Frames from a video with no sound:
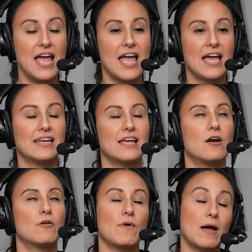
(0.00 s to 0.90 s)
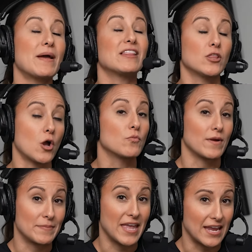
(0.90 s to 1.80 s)
and around my low
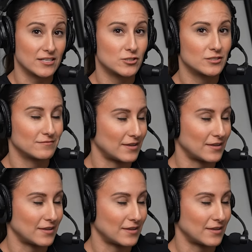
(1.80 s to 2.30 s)
rib cage,